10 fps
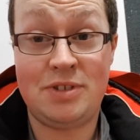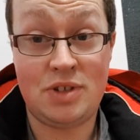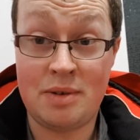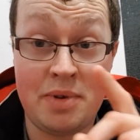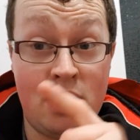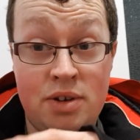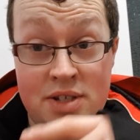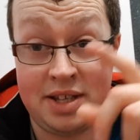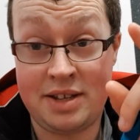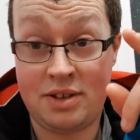So I'll be
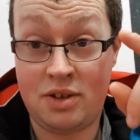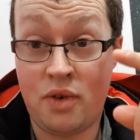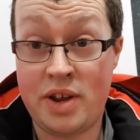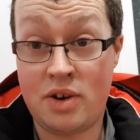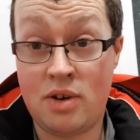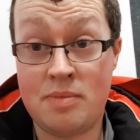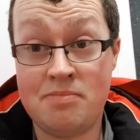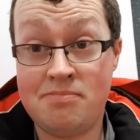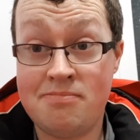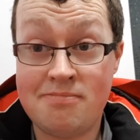obviously going
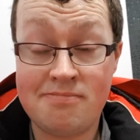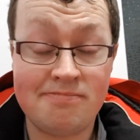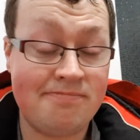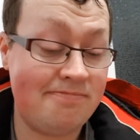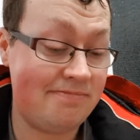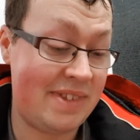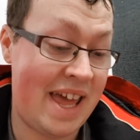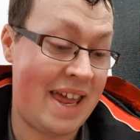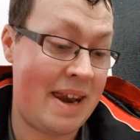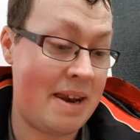home,
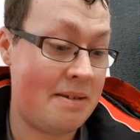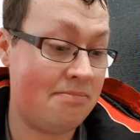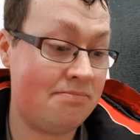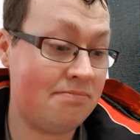then